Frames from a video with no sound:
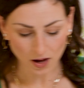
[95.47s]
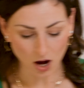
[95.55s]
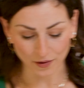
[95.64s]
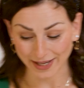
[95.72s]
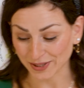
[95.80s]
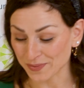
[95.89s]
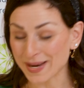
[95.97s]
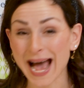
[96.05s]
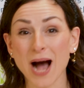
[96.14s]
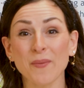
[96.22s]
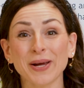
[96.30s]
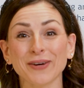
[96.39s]
All right, so
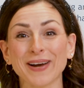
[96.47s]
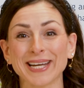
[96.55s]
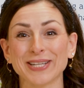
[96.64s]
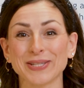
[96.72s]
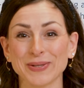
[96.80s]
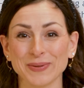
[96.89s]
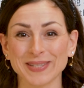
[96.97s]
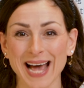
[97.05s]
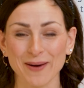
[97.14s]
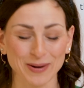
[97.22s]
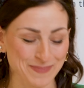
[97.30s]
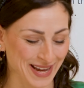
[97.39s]
now we are ready to use
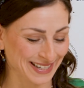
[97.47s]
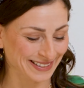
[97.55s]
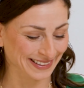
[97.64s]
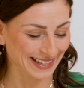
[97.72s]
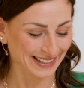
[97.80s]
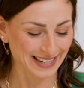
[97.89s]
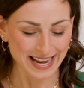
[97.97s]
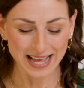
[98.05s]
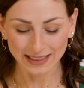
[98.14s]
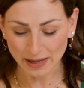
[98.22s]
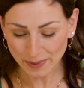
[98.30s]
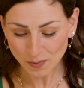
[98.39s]
our mandolin.
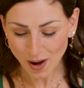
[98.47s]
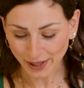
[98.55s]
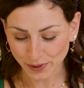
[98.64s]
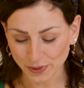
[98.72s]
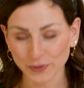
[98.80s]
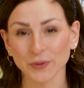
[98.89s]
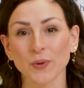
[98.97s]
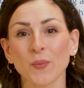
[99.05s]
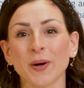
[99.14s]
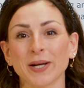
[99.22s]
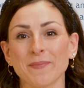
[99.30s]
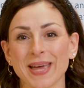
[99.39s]
Let me walk you through
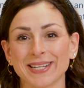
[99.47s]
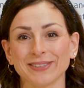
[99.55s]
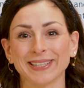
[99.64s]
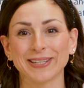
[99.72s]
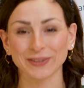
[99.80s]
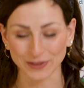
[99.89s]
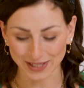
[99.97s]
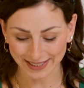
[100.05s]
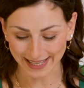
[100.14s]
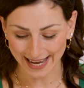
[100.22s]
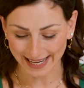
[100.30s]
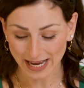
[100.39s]
what a mandolin looks
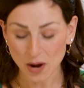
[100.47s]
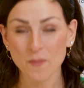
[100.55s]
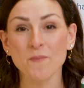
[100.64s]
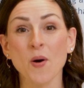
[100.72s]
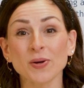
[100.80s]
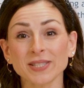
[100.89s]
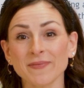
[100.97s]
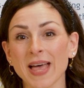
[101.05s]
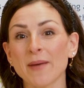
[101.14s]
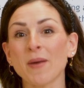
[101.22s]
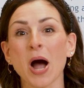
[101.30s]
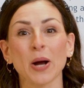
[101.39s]
like. Most of
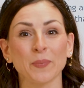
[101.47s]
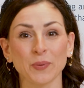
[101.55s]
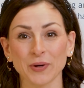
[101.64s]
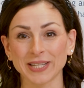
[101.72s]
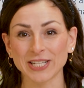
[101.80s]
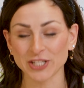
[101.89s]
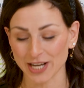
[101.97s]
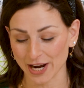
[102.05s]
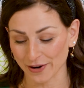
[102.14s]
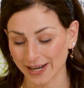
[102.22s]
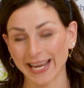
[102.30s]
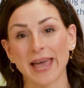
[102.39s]
them are pretty
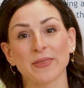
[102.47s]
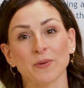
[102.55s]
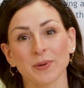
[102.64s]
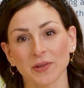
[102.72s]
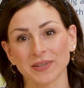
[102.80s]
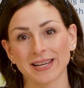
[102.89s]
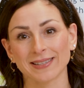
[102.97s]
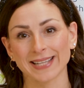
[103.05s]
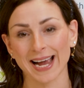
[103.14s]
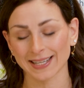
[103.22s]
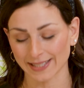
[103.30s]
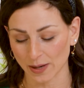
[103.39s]
generic and they're built the
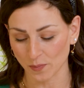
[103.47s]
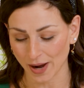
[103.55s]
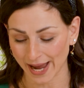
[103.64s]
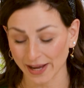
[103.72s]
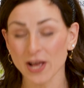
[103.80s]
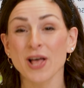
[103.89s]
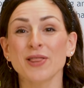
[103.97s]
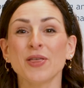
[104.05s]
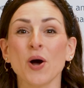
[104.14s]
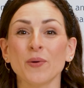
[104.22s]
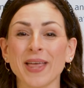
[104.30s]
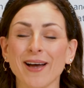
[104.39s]
exact same way,
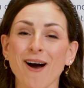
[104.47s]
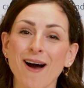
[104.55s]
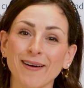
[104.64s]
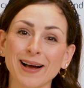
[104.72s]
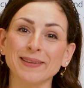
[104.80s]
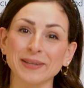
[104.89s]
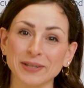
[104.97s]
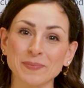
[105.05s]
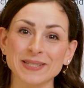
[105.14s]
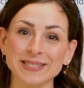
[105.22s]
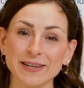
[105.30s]
though they are a little bit